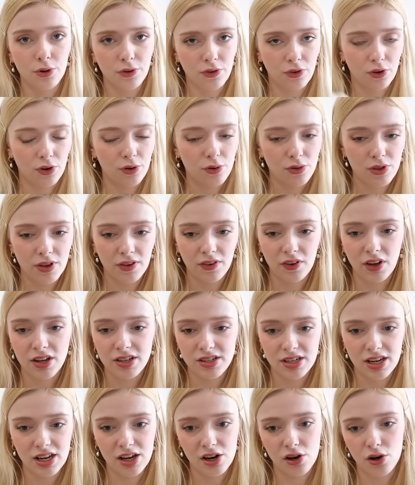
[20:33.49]
so this
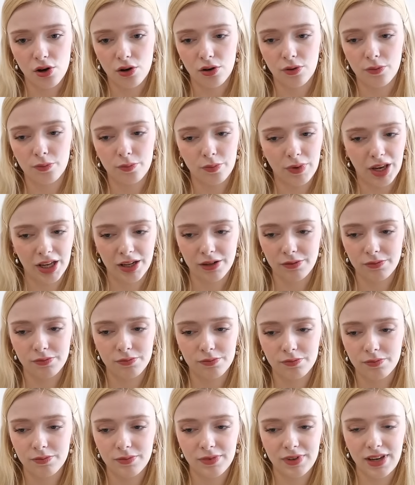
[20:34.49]
idea got like
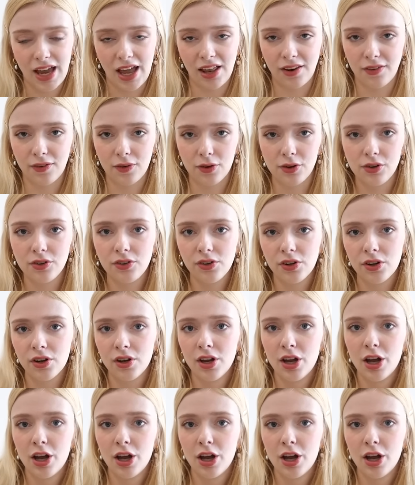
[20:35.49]
cancelled.